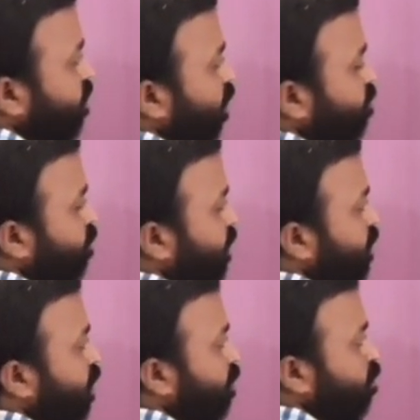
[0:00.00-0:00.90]

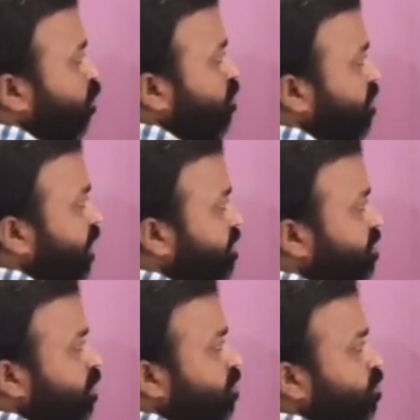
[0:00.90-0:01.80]
transformation on both
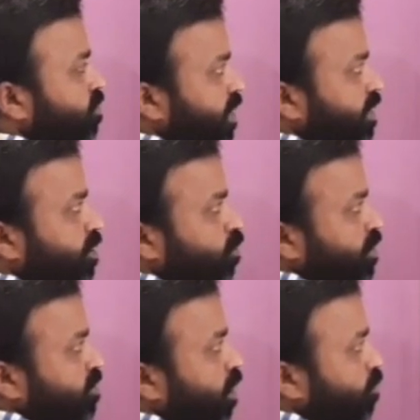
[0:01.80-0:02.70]
sides. So z
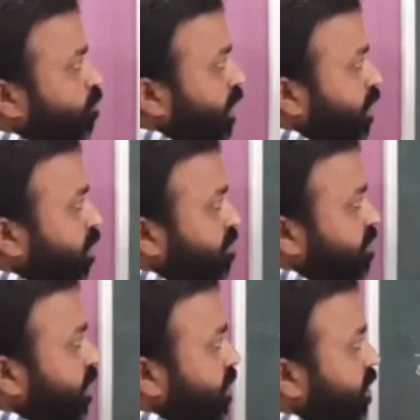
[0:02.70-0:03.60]
inverse of y of
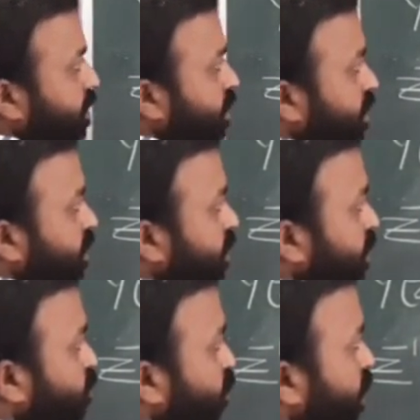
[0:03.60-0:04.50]
z
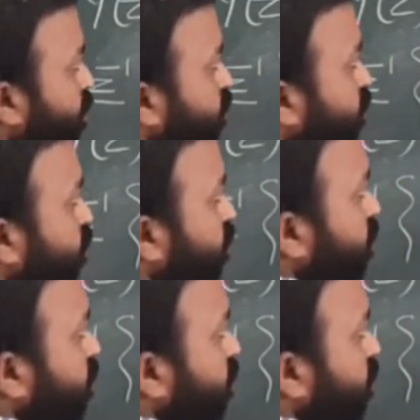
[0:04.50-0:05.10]
equal to